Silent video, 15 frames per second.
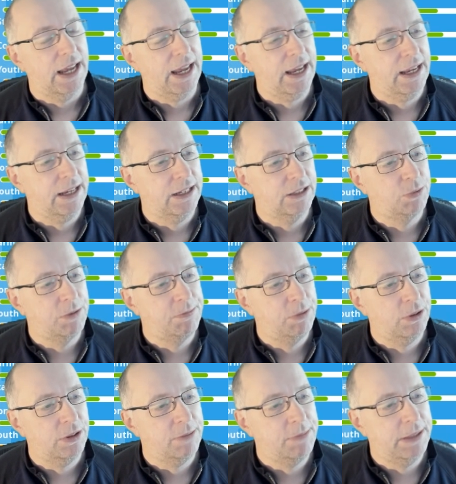and we've
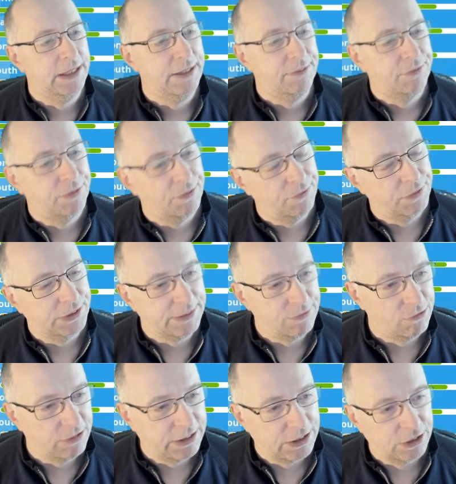put them in here for
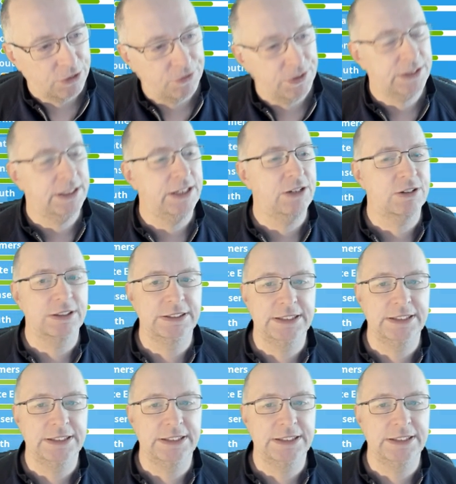several reasons. Firstly, you can